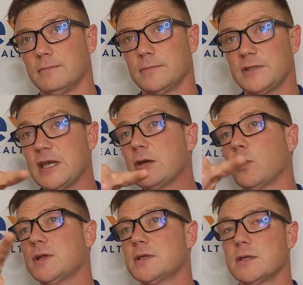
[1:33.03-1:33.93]

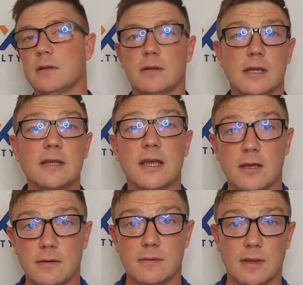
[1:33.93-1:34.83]
sequence
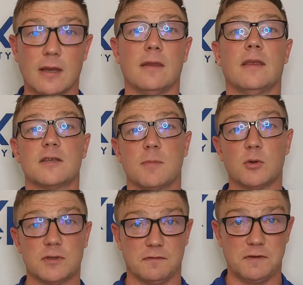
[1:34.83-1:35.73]
that's
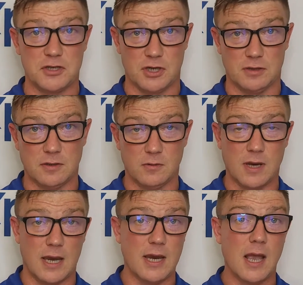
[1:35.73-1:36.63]
most efficient.
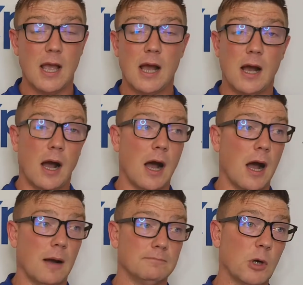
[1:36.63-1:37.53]
Okay,
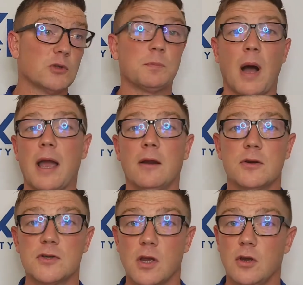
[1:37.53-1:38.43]
most
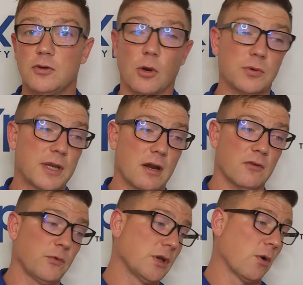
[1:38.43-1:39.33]
buyers don't care
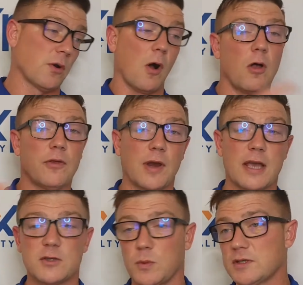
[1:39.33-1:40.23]
if we go to all the
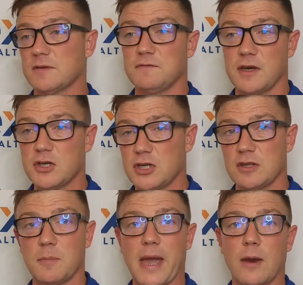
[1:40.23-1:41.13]
nice ones and finish at
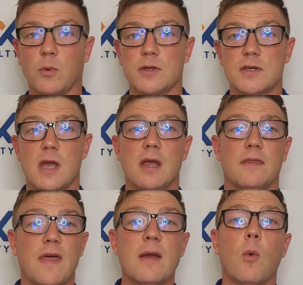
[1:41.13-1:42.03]
the bad ones.
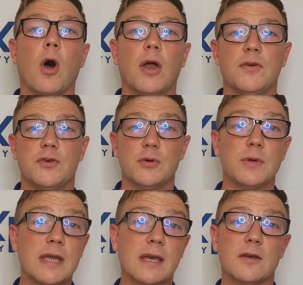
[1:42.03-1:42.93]
They want to
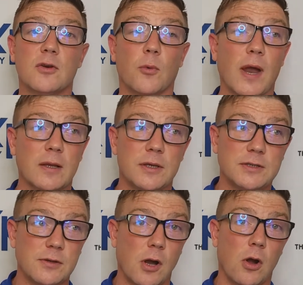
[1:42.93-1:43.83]
get directly
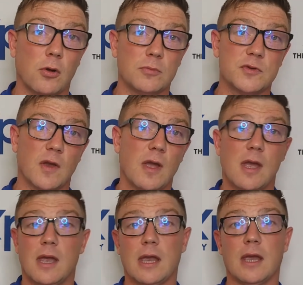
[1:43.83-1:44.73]
to the homes
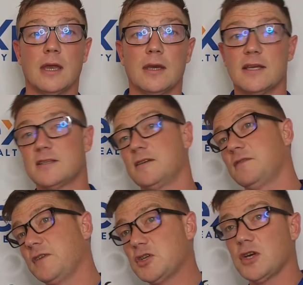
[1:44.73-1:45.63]
in as an
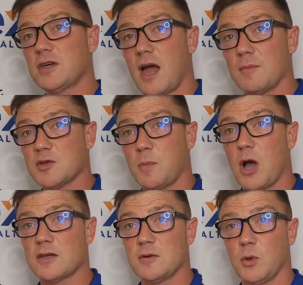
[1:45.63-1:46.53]
efficient time as
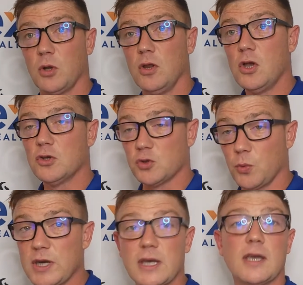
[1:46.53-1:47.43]
possible so
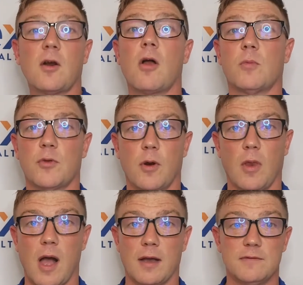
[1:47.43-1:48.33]
we can get on with our
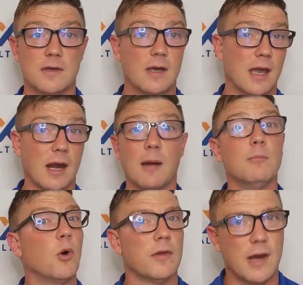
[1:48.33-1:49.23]
lives, and I'm
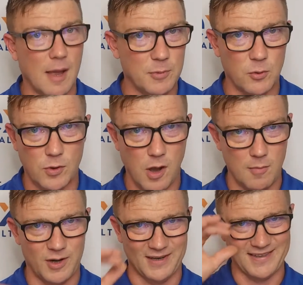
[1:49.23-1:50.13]
more than happy to
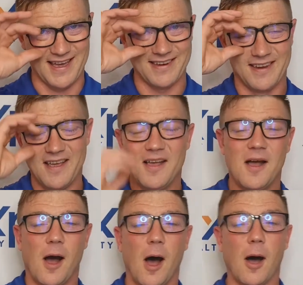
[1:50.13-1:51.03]
accommodate that.
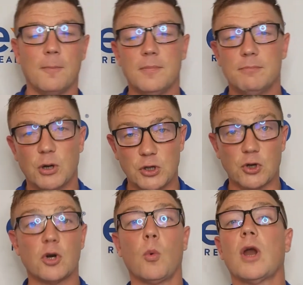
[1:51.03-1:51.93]
But you're
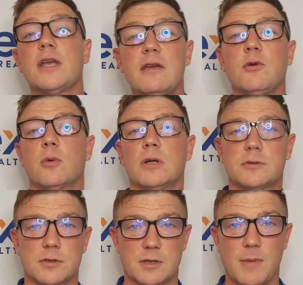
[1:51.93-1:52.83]
going to want to give your
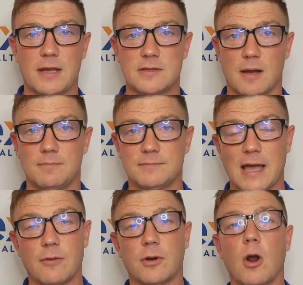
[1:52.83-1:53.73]
realtor some heads up.
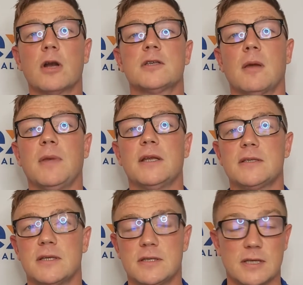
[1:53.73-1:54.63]
Now, there are some
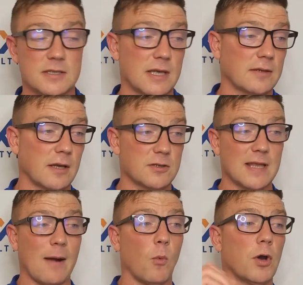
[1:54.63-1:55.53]
instances that there's
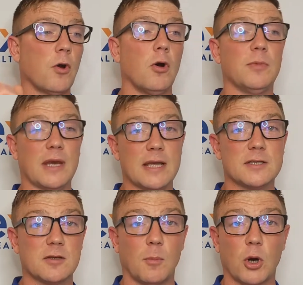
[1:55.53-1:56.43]
that one home that hits
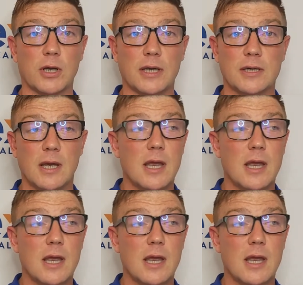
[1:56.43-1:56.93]
the market,